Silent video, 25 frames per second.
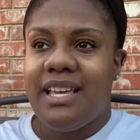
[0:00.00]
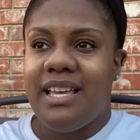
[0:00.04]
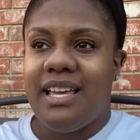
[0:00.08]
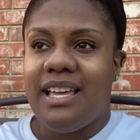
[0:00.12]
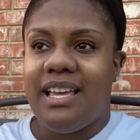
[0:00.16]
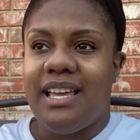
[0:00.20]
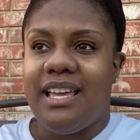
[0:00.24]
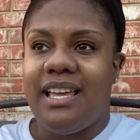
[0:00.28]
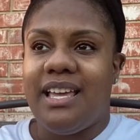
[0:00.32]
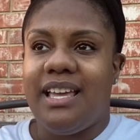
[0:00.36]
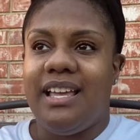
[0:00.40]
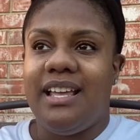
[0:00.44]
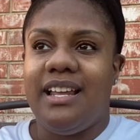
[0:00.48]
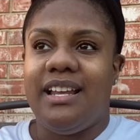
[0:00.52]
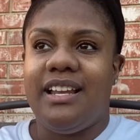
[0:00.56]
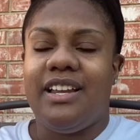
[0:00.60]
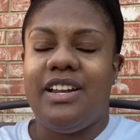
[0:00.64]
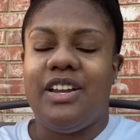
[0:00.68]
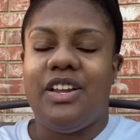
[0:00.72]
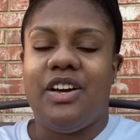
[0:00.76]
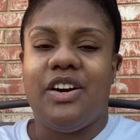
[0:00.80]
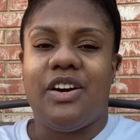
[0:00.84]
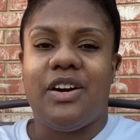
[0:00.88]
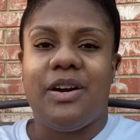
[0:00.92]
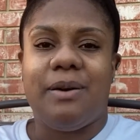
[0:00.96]
And
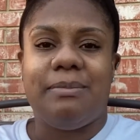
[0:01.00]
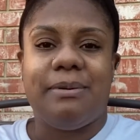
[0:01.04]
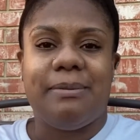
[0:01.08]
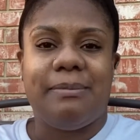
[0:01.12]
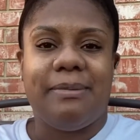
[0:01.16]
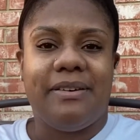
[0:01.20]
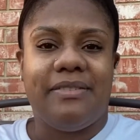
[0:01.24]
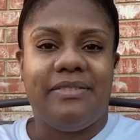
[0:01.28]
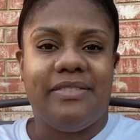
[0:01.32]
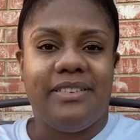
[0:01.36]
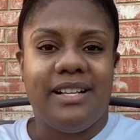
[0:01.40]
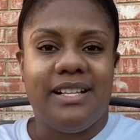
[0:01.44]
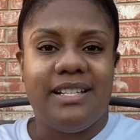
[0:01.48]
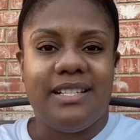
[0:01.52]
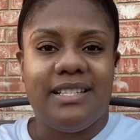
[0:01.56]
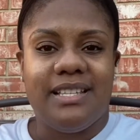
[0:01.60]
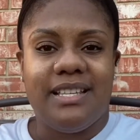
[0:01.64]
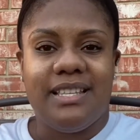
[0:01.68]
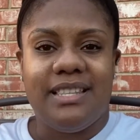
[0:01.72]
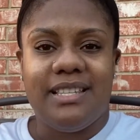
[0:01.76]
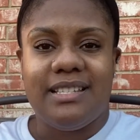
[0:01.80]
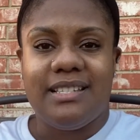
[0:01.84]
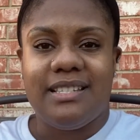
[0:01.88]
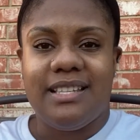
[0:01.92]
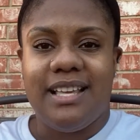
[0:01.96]
a couple of my friends said
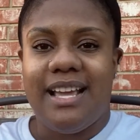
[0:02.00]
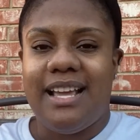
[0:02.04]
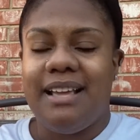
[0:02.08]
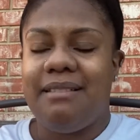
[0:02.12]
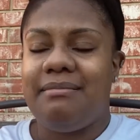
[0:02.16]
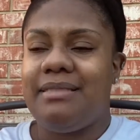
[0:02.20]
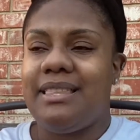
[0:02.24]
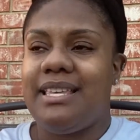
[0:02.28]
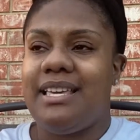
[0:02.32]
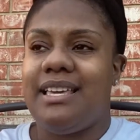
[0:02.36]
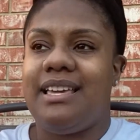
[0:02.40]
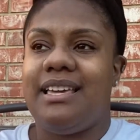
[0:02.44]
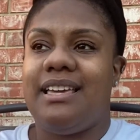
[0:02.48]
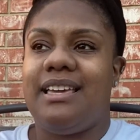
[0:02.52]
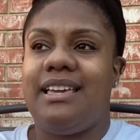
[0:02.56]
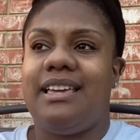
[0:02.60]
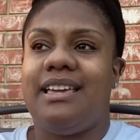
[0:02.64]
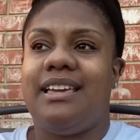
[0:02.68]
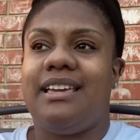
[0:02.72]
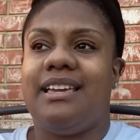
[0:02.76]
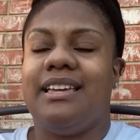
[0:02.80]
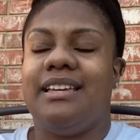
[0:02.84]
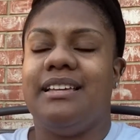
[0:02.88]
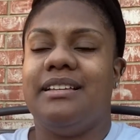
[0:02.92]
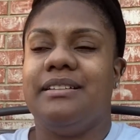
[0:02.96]
the same
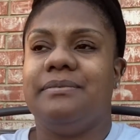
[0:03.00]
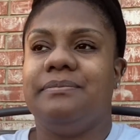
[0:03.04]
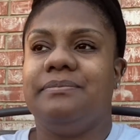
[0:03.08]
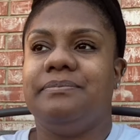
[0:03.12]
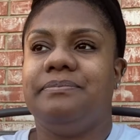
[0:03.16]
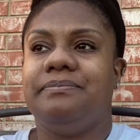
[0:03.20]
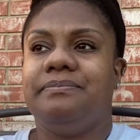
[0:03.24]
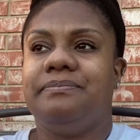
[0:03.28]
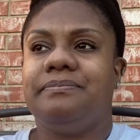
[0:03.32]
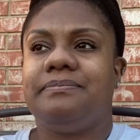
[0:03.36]
thing, and